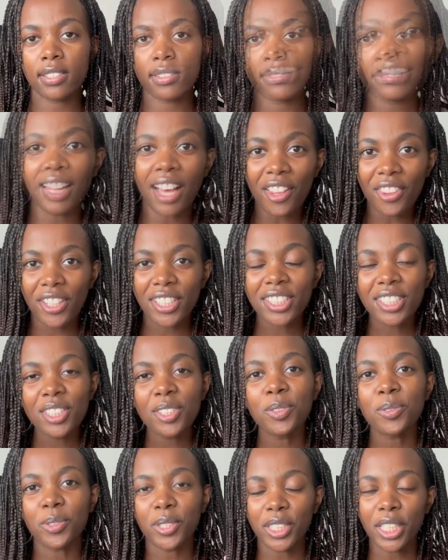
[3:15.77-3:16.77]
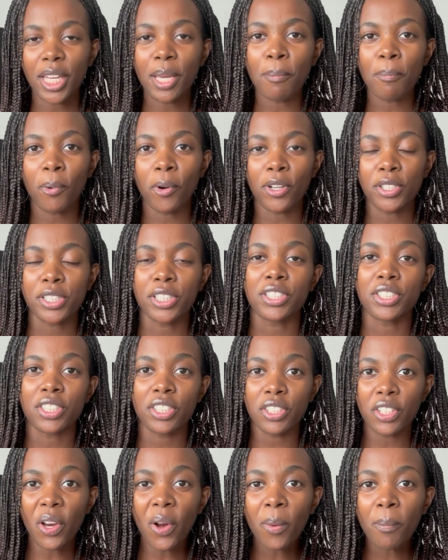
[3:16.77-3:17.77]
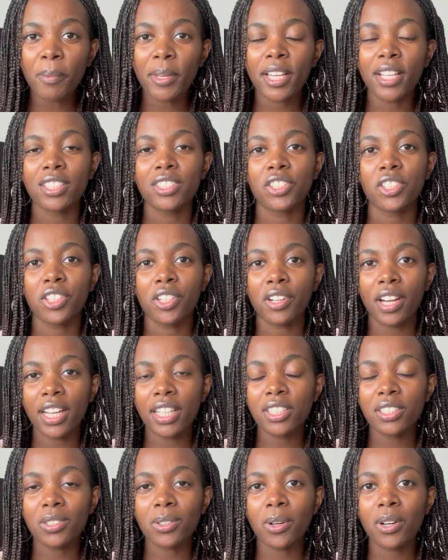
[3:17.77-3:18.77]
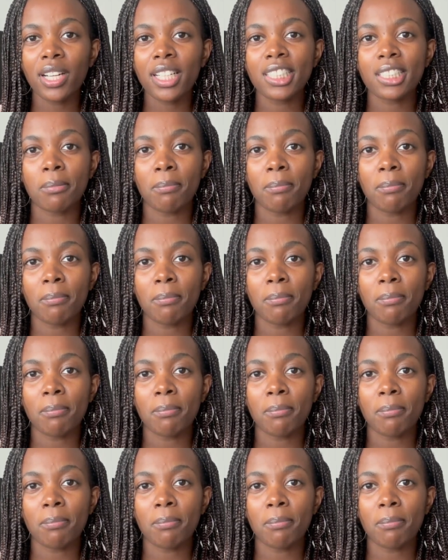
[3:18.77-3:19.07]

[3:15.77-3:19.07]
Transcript: Now, this is really important to note because your credit score is